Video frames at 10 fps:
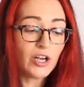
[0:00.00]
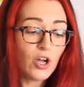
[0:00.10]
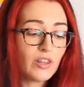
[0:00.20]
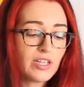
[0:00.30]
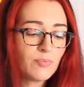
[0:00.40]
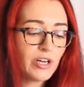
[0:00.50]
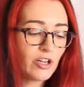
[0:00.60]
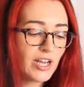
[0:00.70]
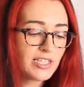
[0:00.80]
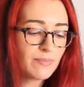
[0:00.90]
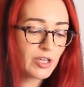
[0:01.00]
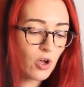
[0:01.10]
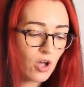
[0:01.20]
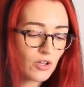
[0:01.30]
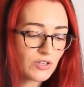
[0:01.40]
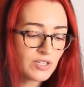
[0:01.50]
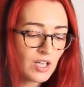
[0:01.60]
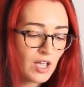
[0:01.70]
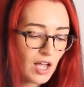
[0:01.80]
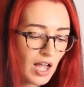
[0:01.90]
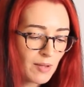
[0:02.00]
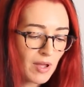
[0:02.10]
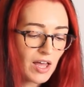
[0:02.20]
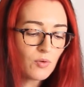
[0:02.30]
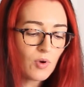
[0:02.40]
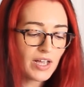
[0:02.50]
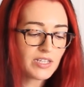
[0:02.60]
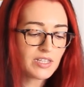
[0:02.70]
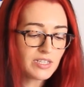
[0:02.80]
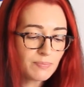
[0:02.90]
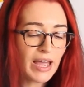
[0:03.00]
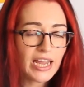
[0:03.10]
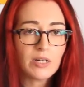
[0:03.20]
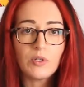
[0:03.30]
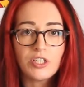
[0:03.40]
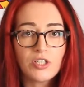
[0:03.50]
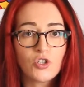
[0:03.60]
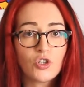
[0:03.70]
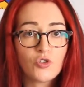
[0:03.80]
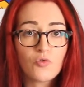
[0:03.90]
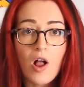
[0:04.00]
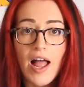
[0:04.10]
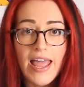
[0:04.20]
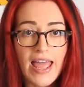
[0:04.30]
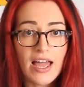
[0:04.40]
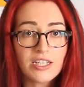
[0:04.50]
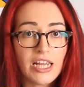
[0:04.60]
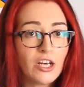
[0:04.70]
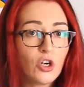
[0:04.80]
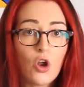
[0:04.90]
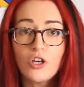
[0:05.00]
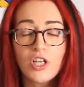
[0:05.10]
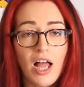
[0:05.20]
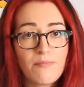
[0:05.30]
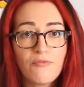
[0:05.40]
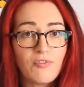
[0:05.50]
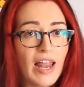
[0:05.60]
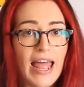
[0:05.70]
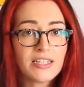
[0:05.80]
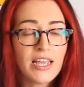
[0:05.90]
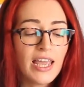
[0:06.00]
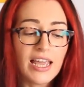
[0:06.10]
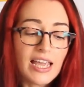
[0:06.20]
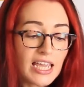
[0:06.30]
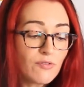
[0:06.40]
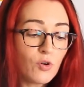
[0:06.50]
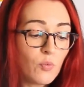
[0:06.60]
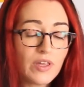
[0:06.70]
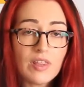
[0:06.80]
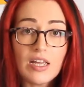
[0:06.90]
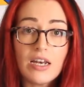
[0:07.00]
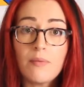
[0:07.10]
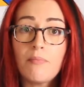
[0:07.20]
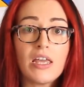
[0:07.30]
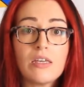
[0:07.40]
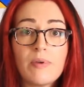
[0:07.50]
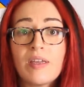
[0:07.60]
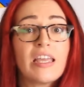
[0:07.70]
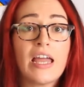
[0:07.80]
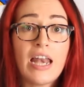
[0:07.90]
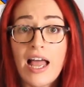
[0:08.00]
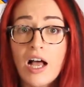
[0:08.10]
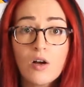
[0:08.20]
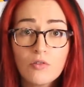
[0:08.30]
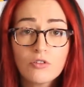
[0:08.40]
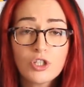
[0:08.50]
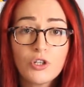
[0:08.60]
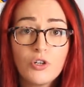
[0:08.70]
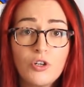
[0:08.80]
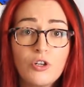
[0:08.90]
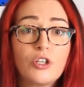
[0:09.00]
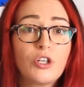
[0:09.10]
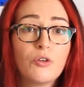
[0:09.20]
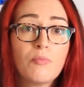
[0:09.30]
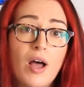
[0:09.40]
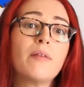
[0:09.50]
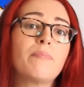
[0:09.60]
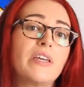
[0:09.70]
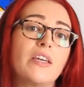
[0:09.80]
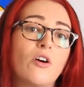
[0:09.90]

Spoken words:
know, that's pretty crazy because otherwise this paint would just dry out in no time flat. Even within maybe an hour or 2, you might be